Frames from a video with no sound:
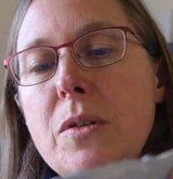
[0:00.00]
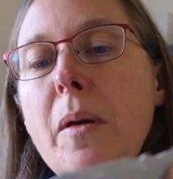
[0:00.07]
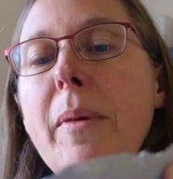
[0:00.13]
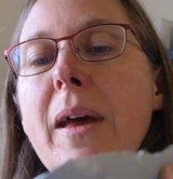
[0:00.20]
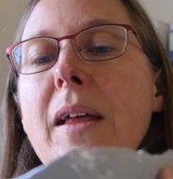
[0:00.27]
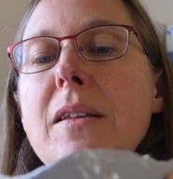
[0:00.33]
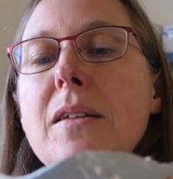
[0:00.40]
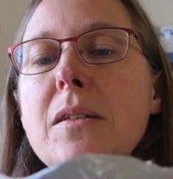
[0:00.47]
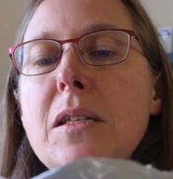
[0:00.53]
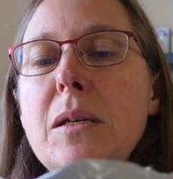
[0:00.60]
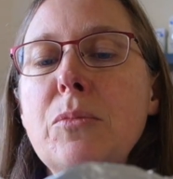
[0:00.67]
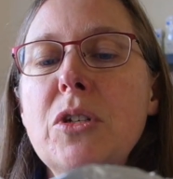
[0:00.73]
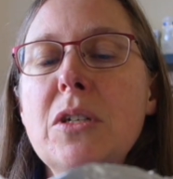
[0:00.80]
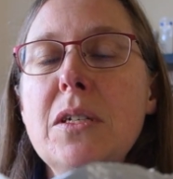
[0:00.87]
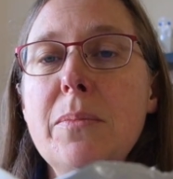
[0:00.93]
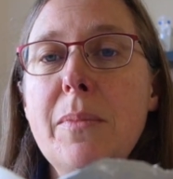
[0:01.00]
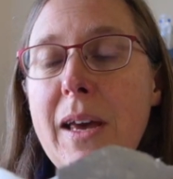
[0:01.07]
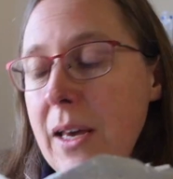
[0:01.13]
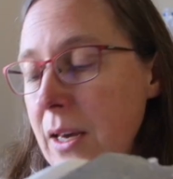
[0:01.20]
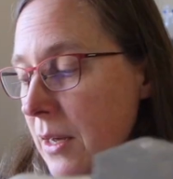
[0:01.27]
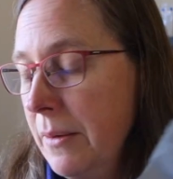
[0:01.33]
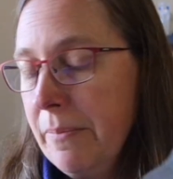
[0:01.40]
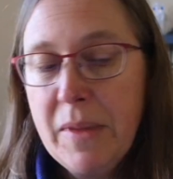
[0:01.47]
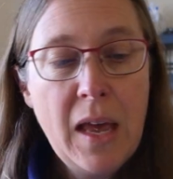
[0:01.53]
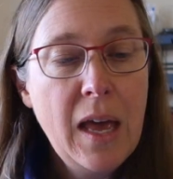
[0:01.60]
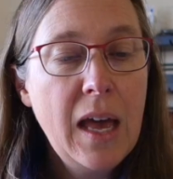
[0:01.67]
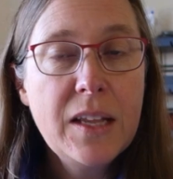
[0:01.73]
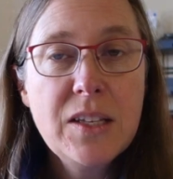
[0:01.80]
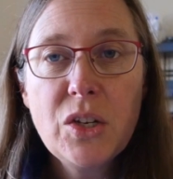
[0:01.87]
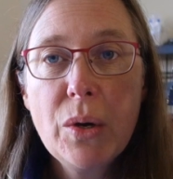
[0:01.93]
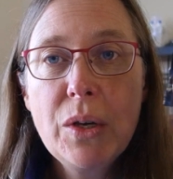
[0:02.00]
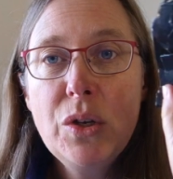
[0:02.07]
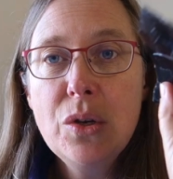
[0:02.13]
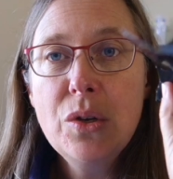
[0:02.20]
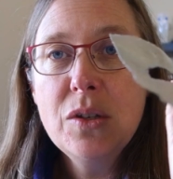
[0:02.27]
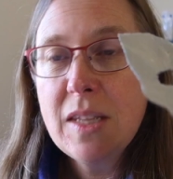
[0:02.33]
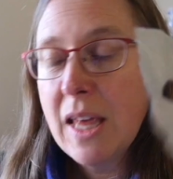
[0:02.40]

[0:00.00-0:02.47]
a bad assumption to make. And so I used